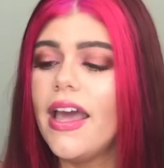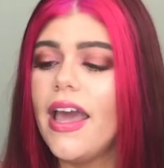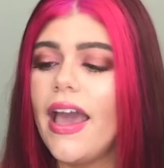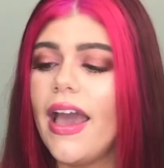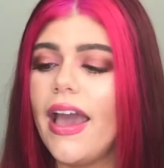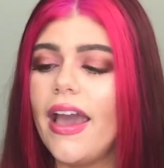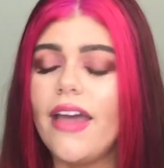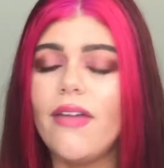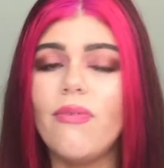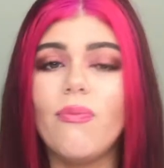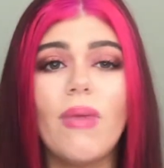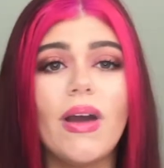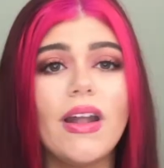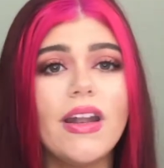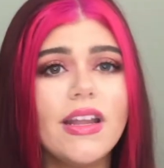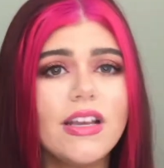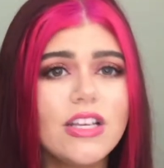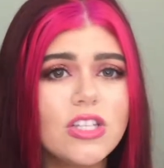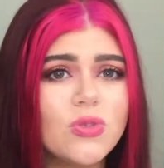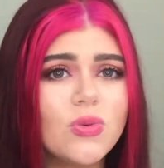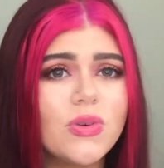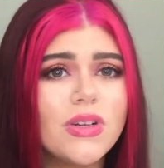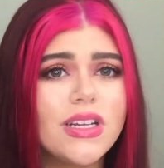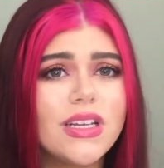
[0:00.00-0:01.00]
And my
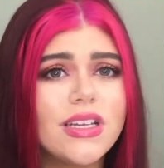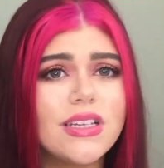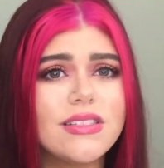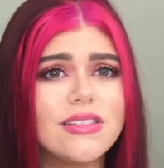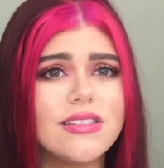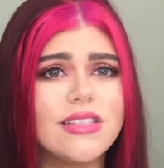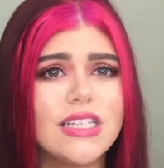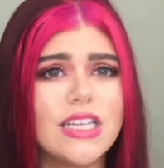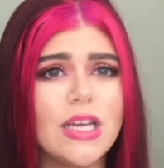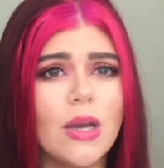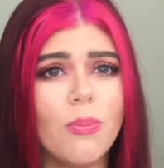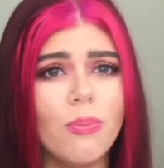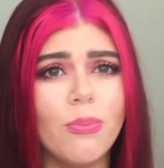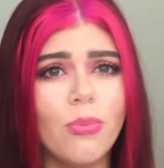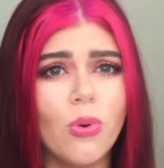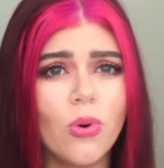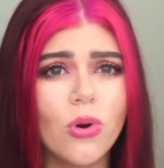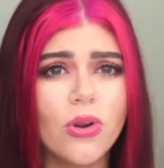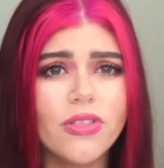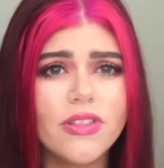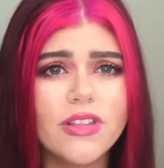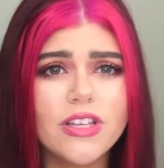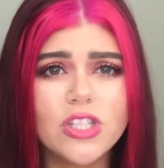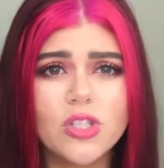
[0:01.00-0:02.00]
next one is the
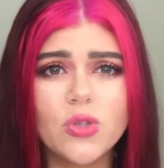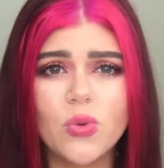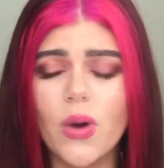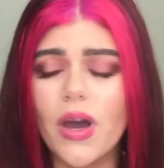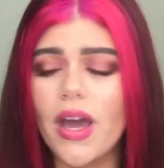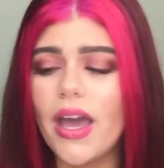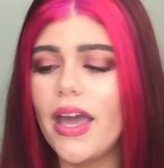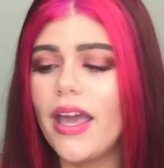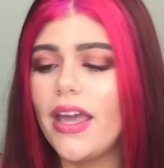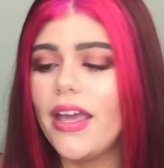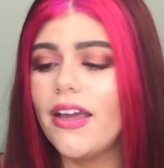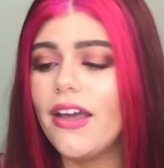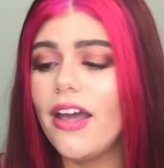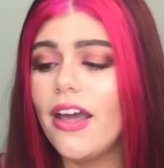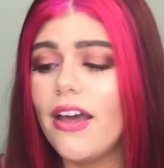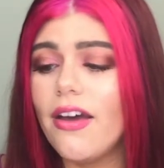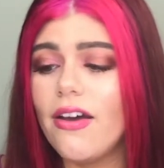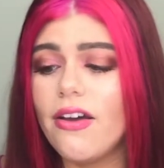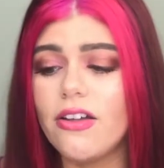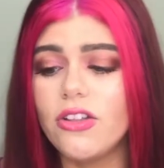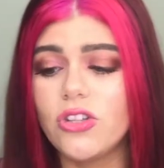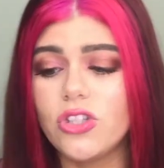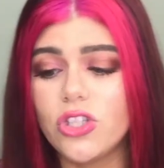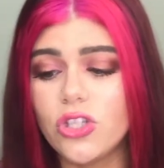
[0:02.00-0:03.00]
Born This Way
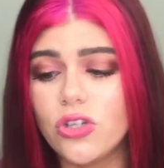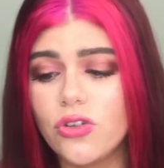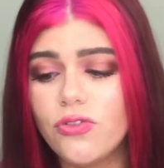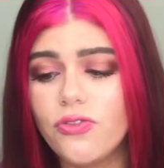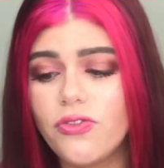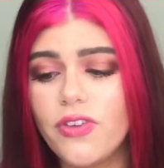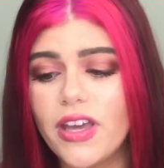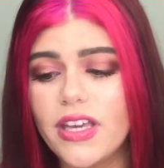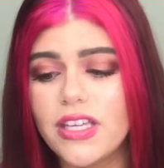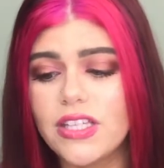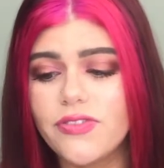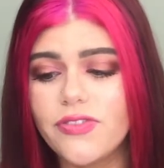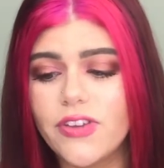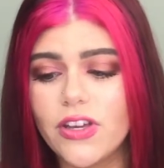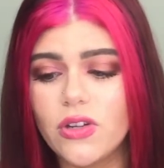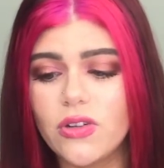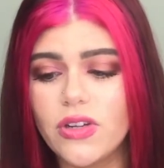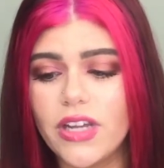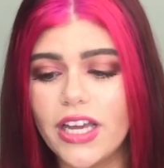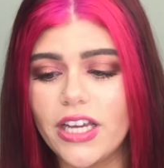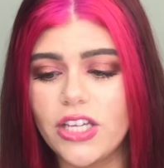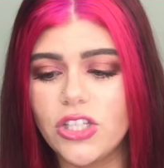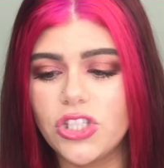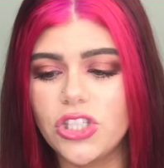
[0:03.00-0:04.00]
Too Faced
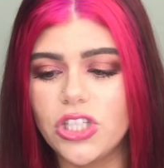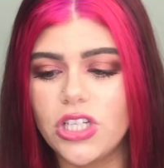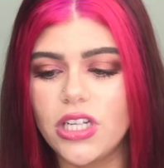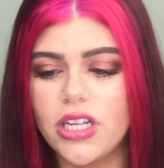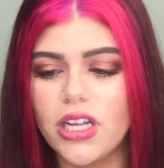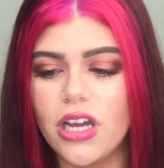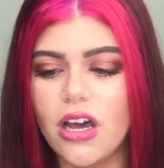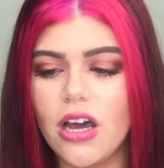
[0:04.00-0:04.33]
foundation.